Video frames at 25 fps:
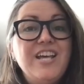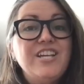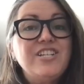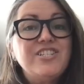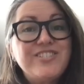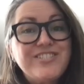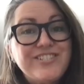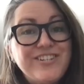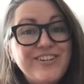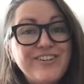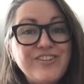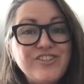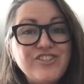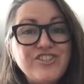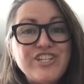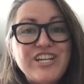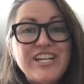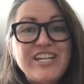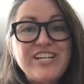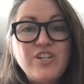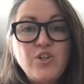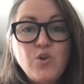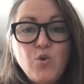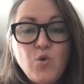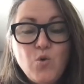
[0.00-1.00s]
search
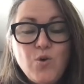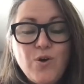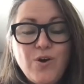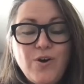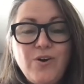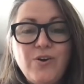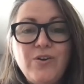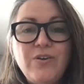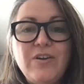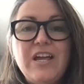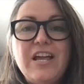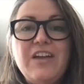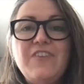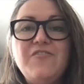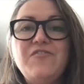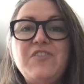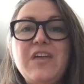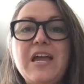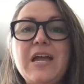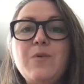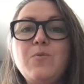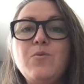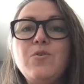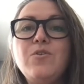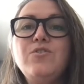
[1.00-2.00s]
in Google if
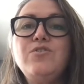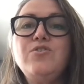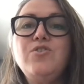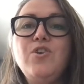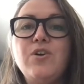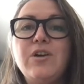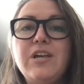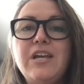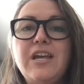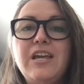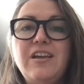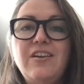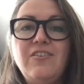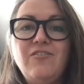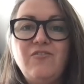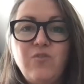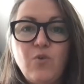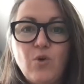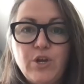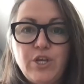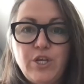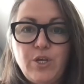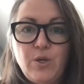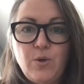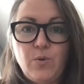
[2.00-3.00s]
they were looking
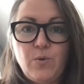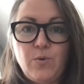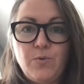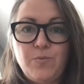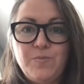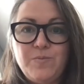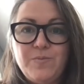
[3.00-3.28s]
for you.